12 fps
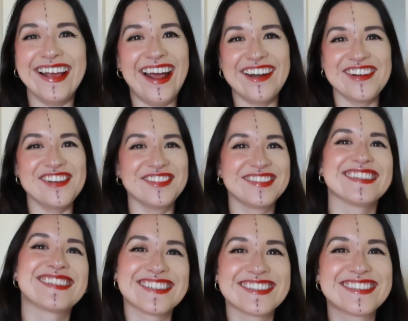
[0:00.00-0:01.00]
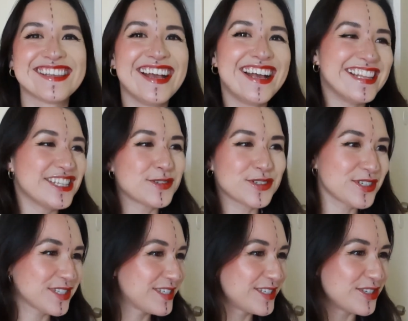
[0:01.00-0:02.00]
I don't know. This was
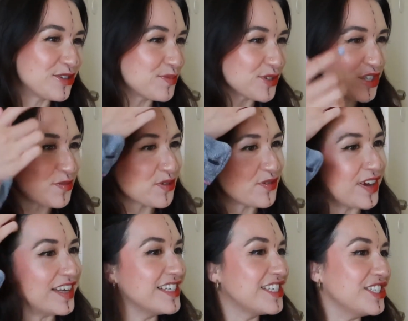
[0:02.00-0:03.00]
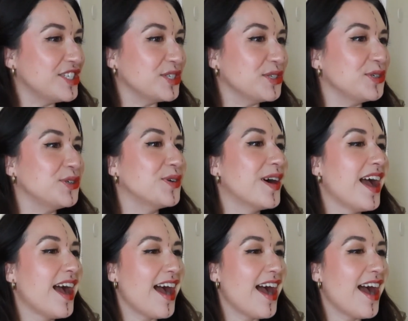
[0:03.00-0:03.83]
just super fun to do.